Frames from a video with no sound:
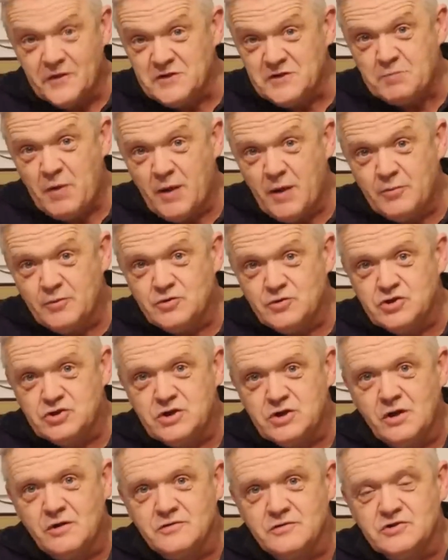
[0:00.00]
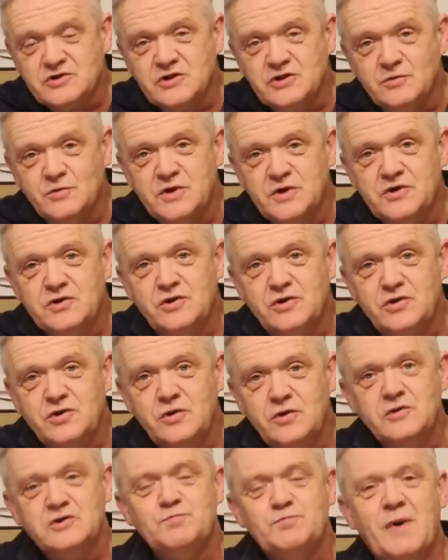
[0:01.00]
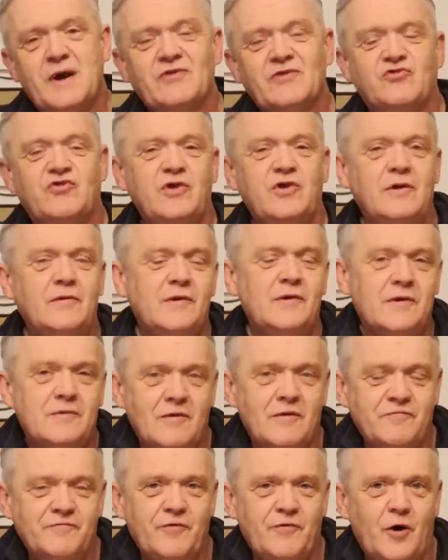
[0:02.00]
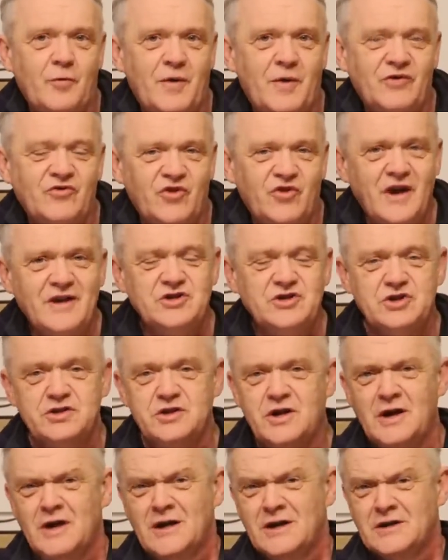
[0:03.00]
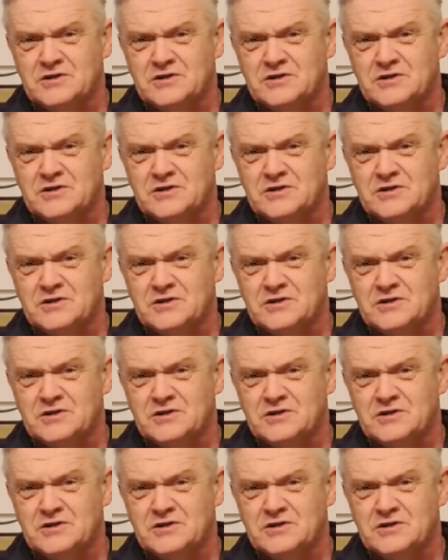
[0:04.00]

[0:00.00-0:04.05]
So this paper shows that we can use bacteria and fermentation,